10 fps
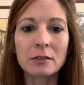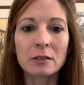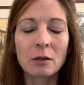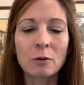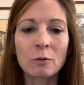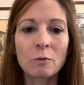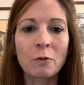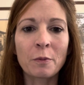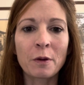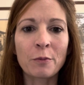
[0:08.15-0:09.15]
So
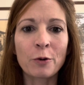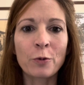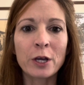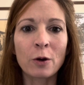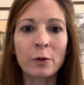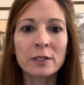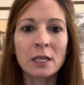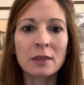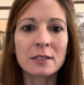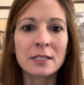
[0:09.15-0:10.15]
remember, we always
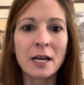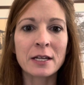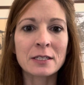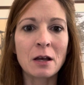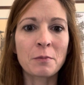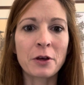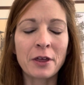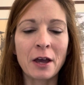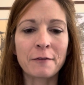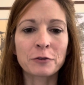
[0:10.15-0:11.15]
get the stats a month
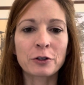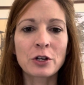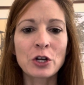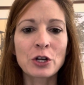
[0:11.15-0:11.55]
after.